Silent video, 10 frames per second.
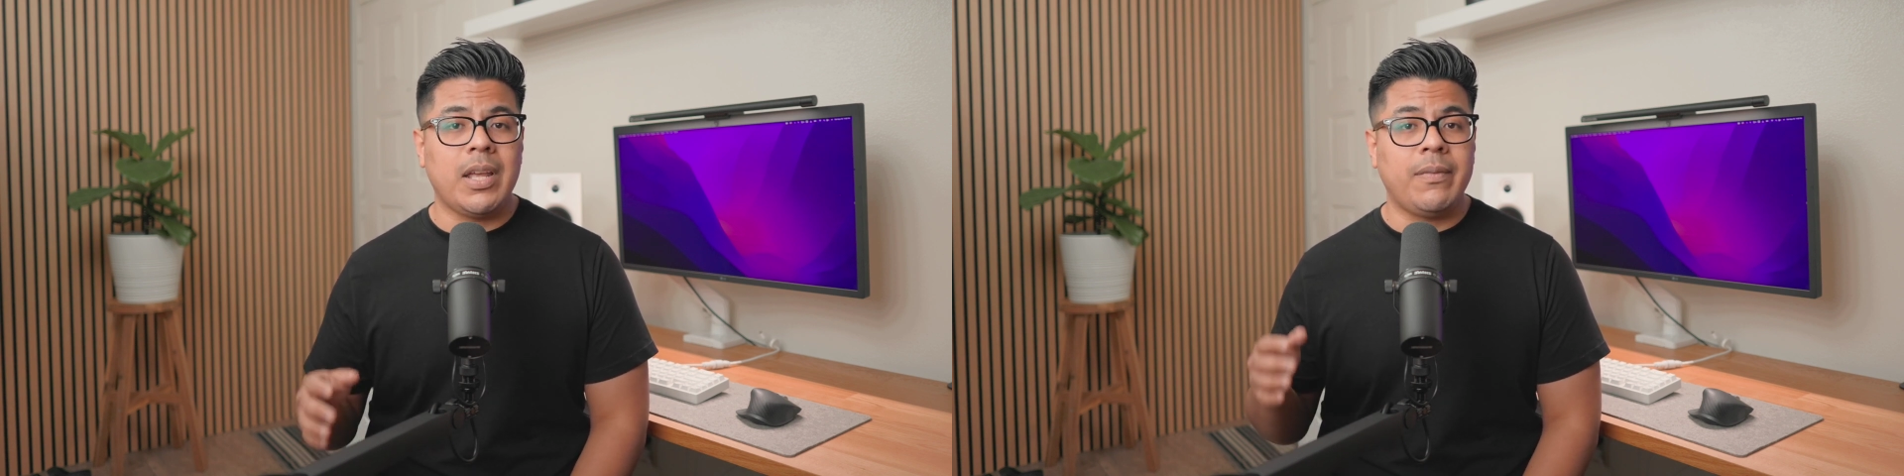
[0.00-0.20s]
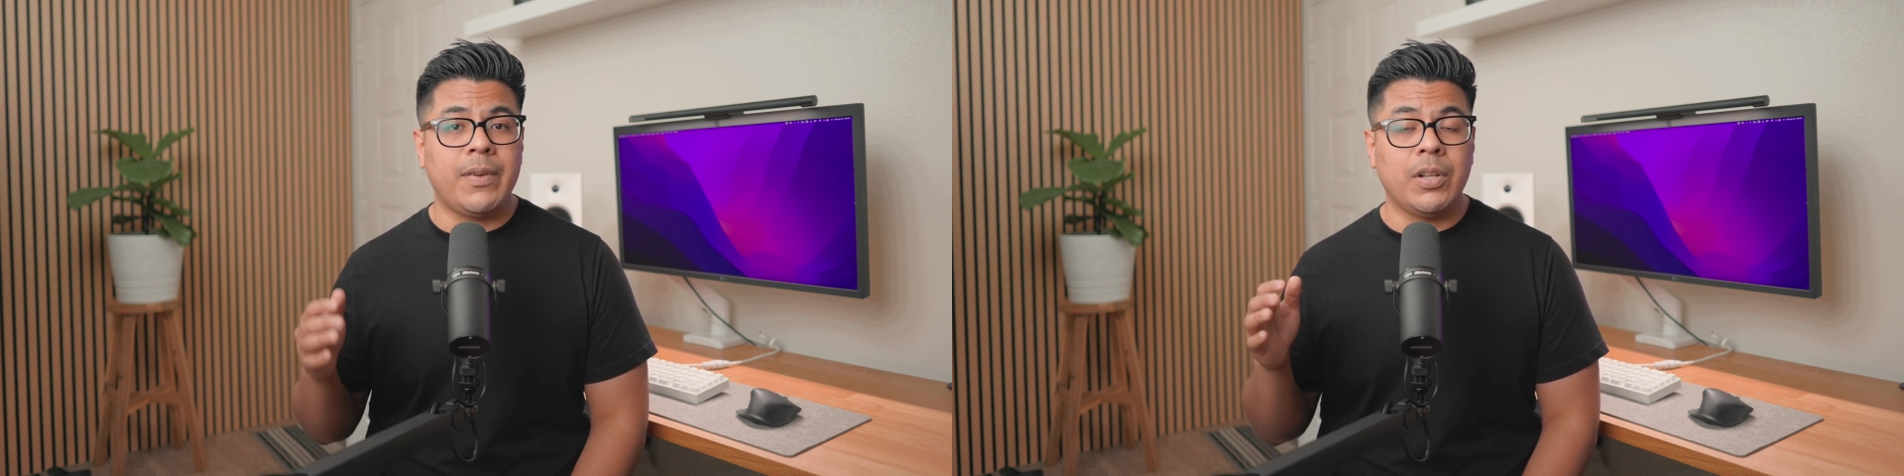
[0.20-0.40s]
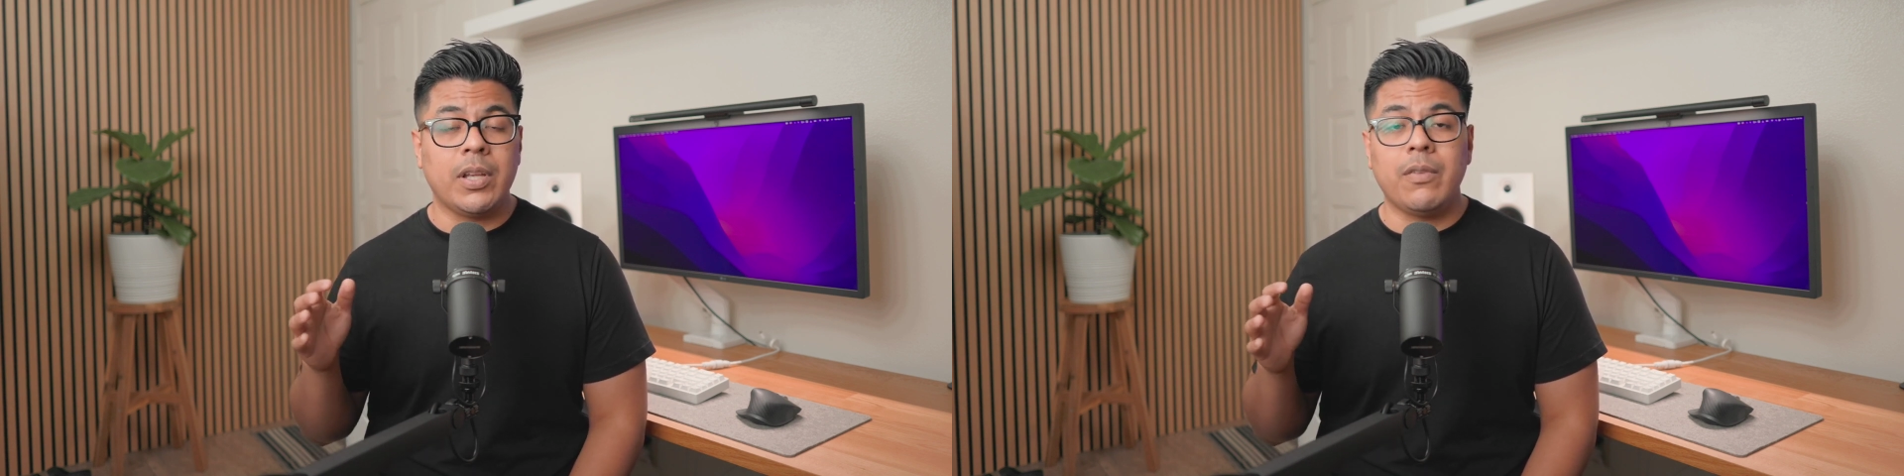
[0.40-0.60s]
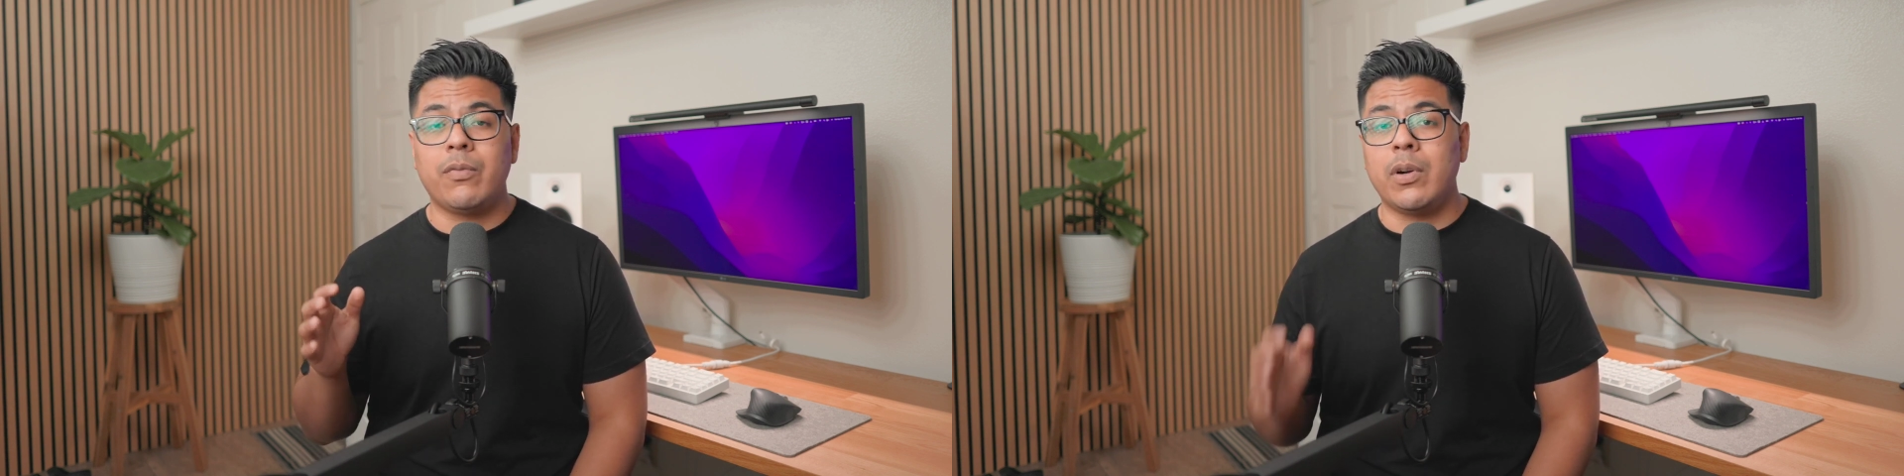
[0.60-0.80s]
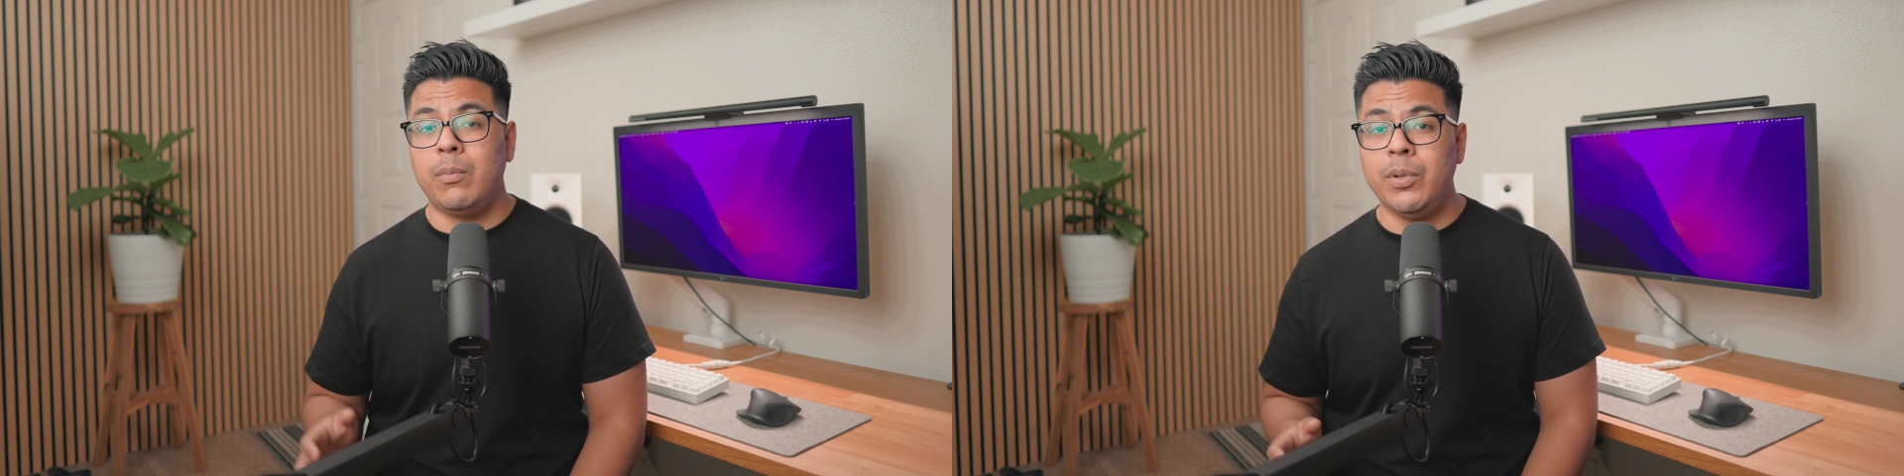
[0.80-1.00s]
if you're looking
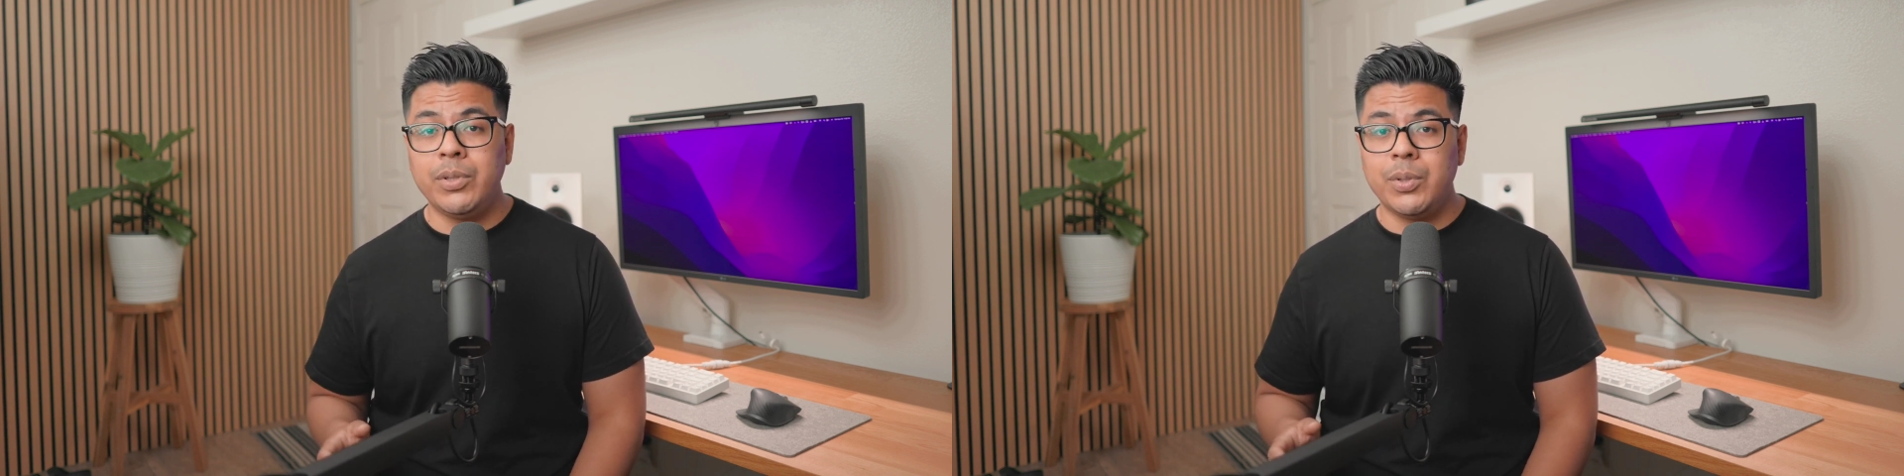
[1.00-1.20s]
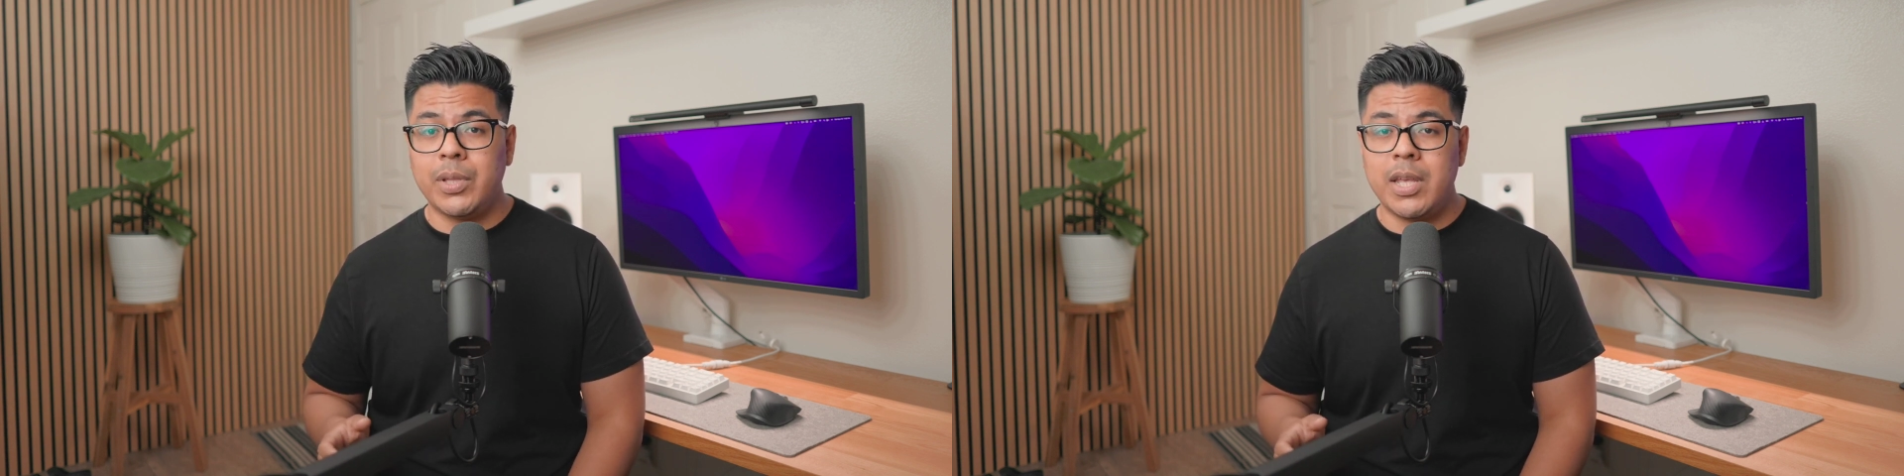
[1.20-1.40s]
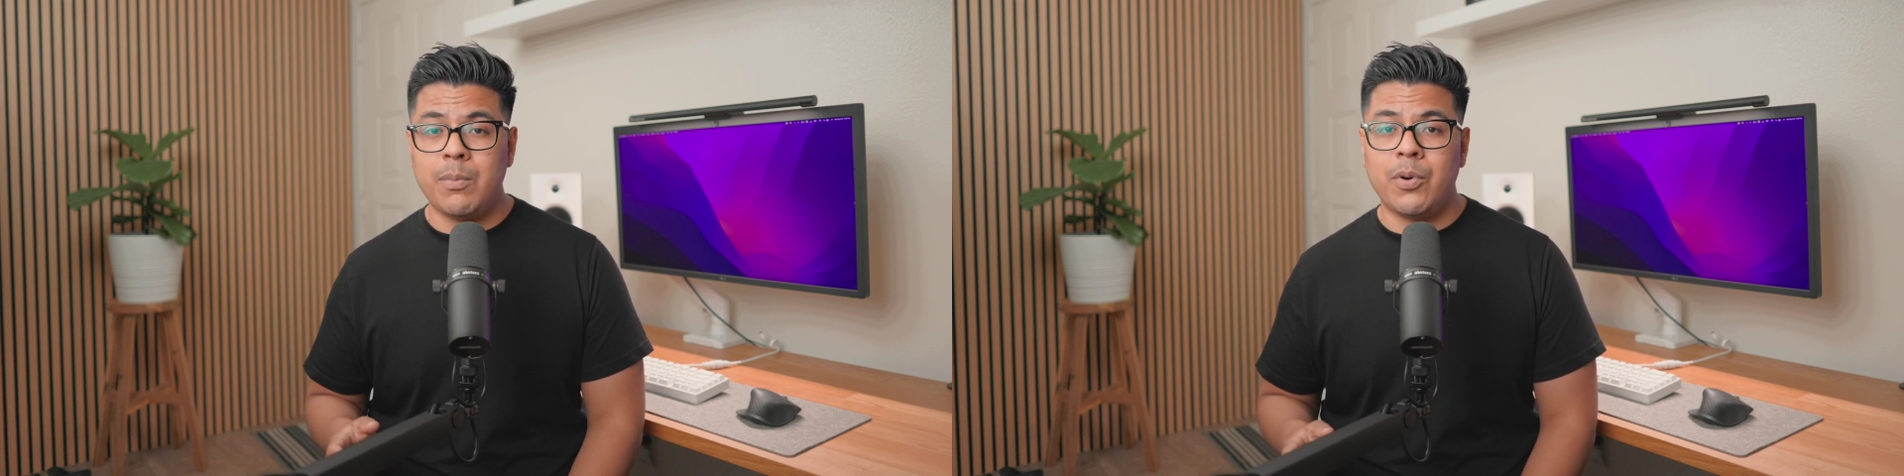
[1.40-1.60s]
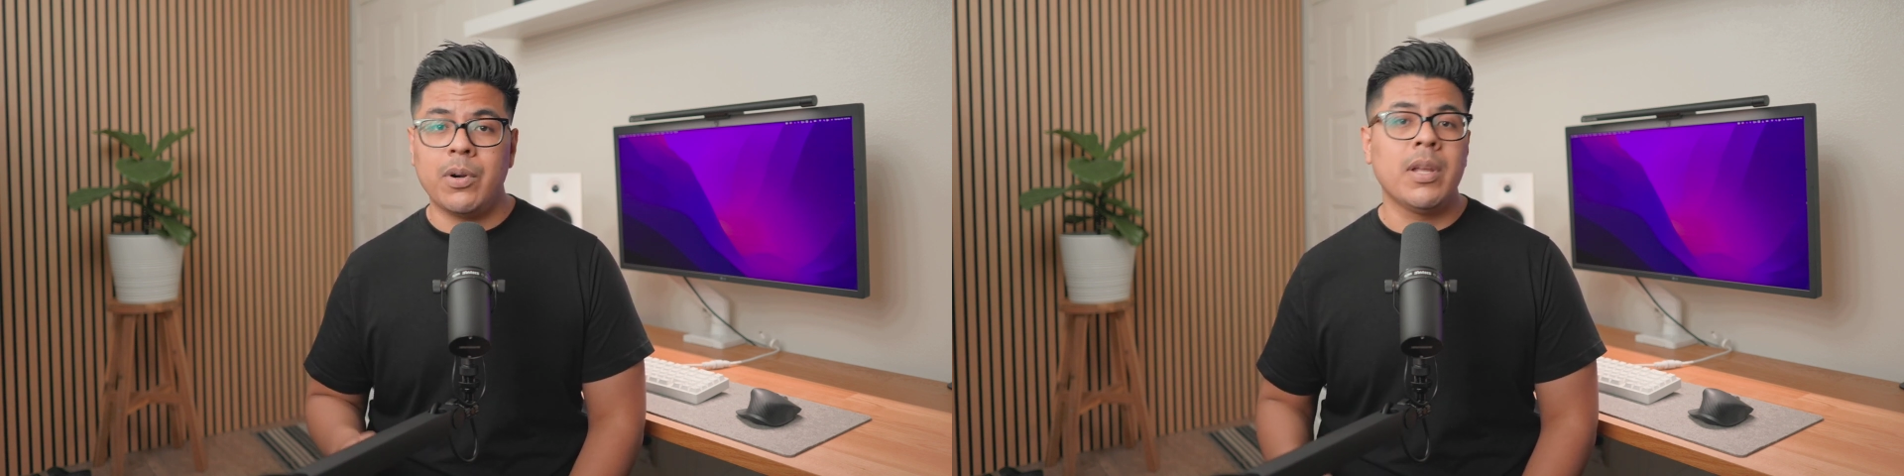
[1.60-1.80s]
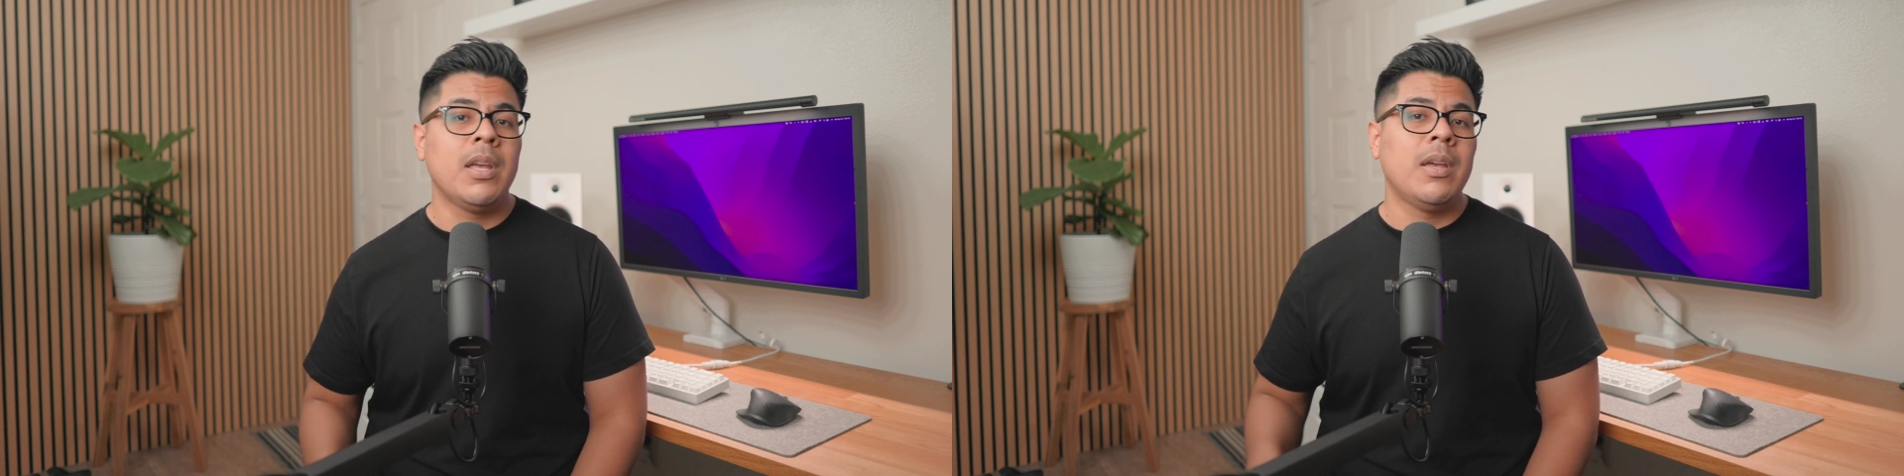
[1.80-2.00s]
for a Bluetooth keyboard,